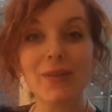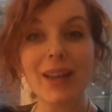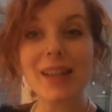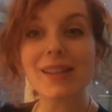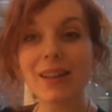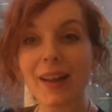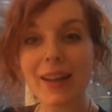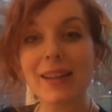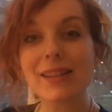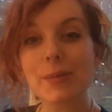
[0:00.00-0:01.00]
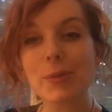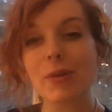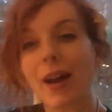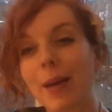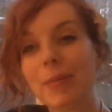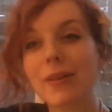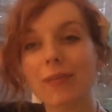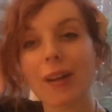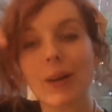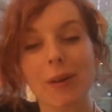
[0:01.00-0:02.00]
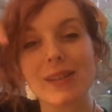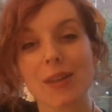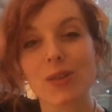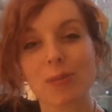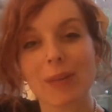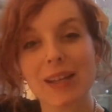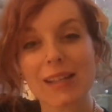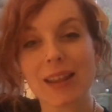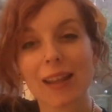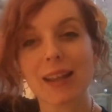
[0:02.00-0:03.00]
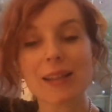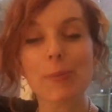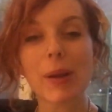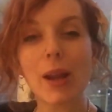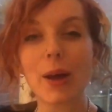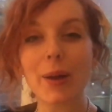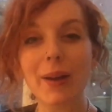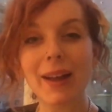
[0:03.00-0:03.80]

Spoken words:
forget to like and subscribe, follow our social media things below,